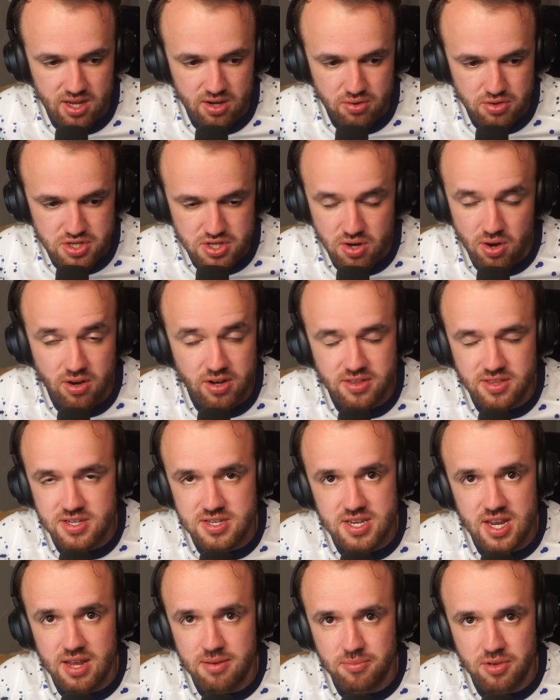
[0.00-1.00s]
start at the
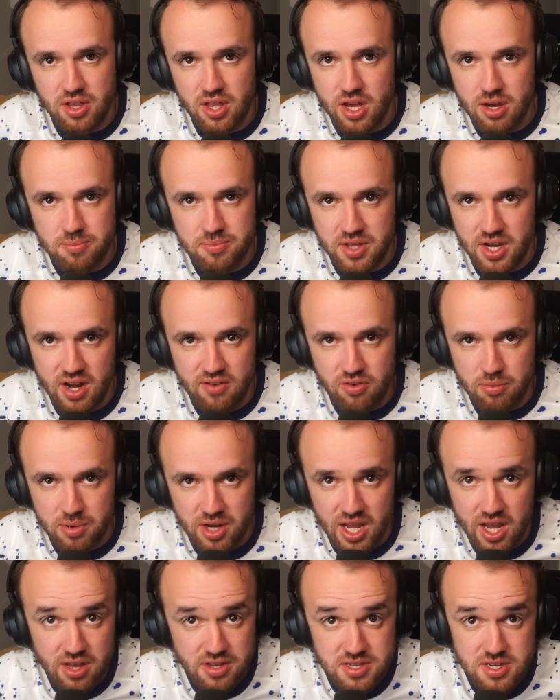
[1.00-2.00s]
same club that
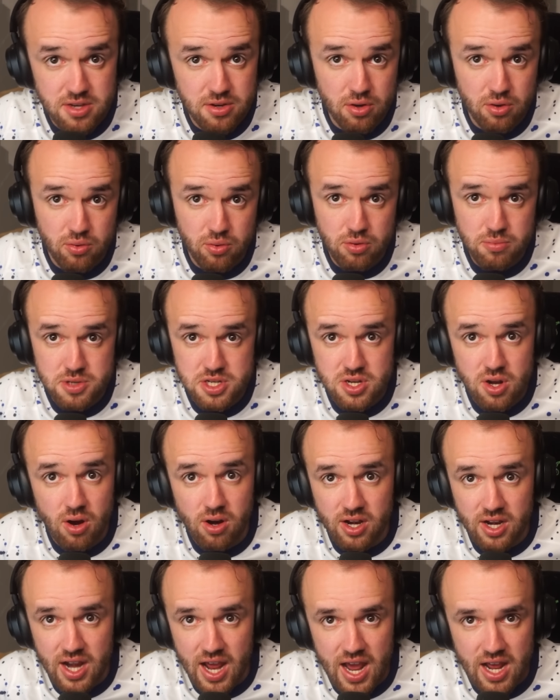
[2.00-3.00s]
everybody else in your group
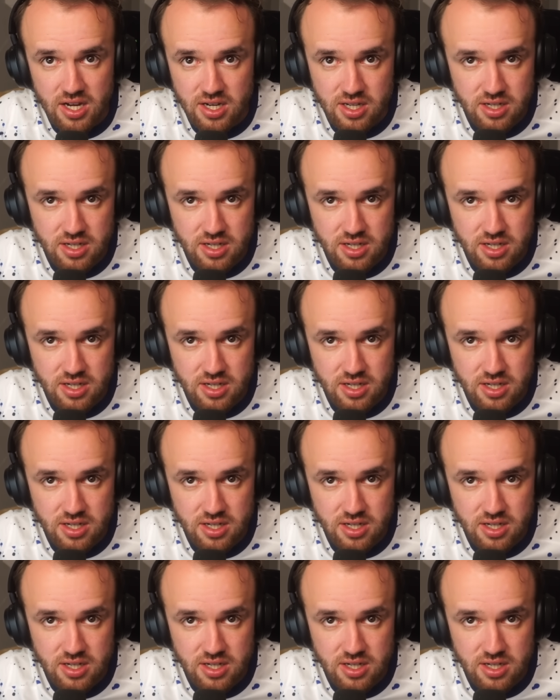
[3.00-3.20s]
started at.